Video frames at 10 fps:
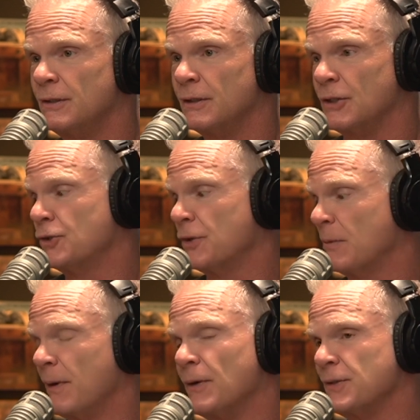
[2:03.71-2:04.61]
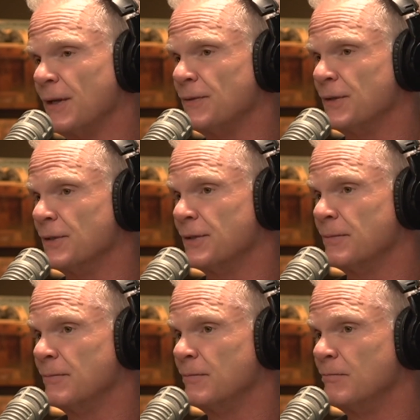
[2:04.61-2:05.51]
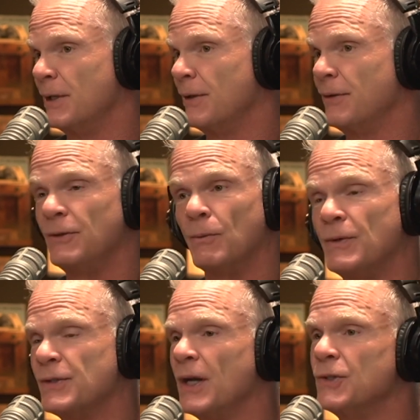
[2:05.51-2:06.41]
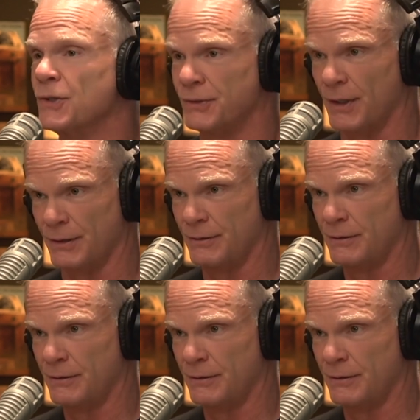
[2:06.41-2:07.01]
construct better sentences, better than the ones I just did.